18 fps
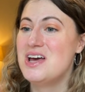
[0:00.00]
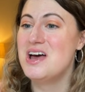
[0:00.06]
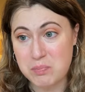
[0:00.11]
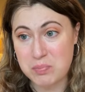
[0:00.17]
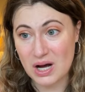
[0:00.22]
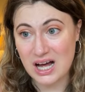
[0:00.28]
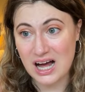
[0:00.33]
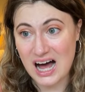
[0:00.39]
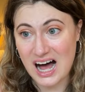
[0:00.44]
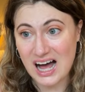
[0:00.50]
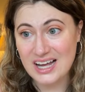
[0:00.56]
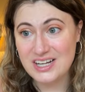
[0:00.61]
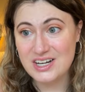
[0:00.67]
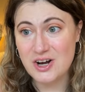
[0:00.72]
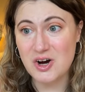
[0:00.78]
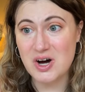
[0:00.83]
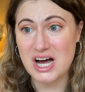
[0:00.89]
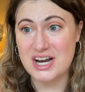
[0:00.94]
But I
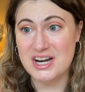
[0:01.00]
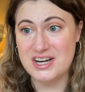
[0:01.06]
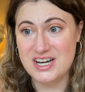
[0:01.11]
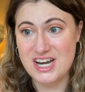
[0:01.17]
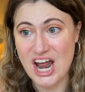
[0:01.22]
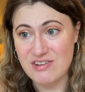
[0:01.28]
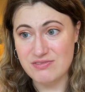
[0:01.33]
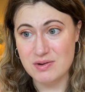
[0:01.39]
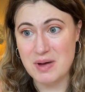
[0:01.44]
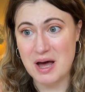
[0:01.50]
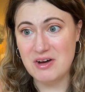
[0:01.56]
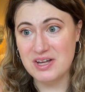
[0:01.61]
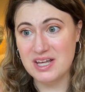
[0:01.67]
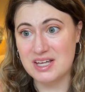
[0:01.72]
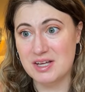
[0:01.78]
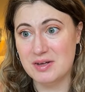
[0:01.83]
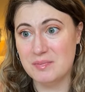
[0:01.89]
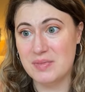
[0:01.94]
know enough about
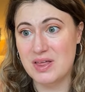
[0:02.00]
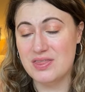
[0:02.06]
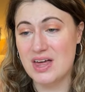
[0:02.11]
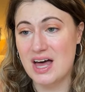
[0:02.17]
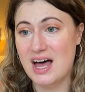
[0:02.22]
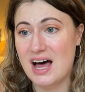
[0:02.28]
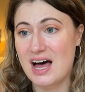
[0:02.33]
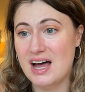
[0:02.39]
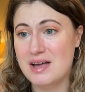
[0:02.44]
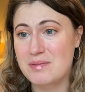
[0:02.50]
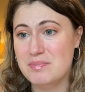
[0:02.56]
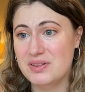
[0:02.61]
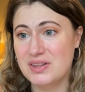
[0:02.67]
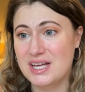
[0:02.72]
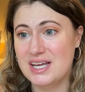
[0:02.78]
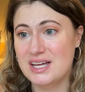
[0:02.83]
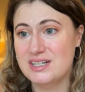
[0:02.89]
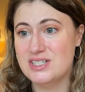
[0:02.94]
him that I
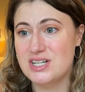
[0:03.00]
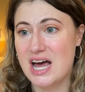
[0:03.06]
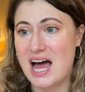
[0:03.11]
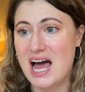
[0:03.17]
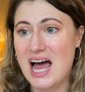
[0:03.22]
plan to